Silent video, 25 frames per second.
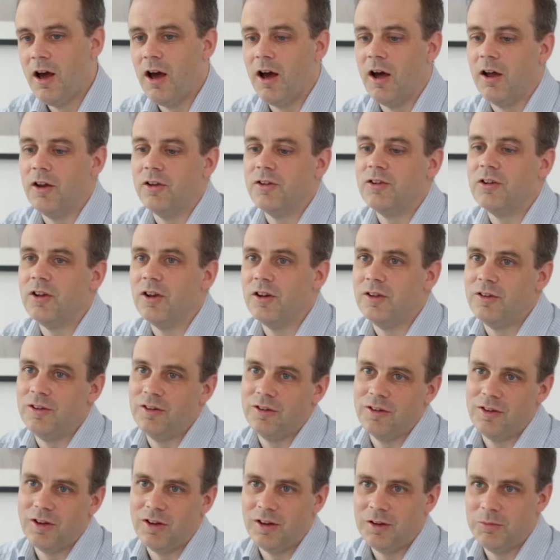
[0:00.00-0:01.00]
at
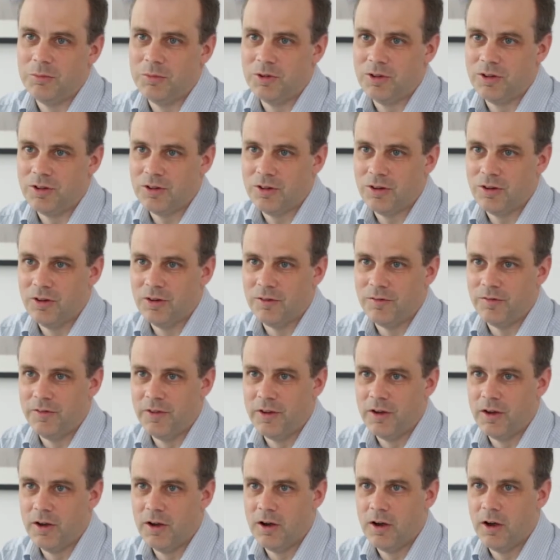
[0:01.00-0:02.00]
certain times of
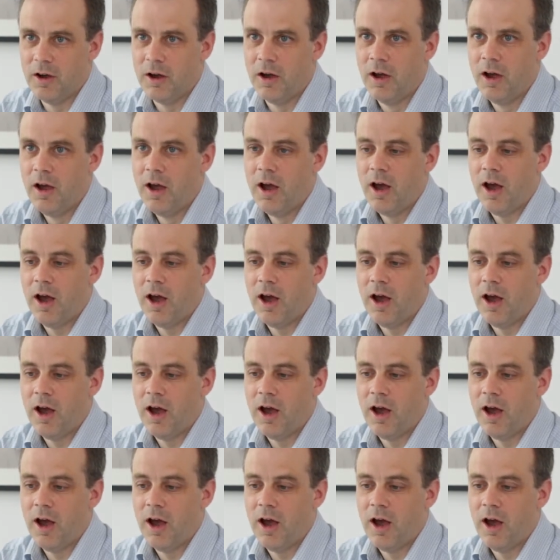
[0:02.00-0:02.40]
the year?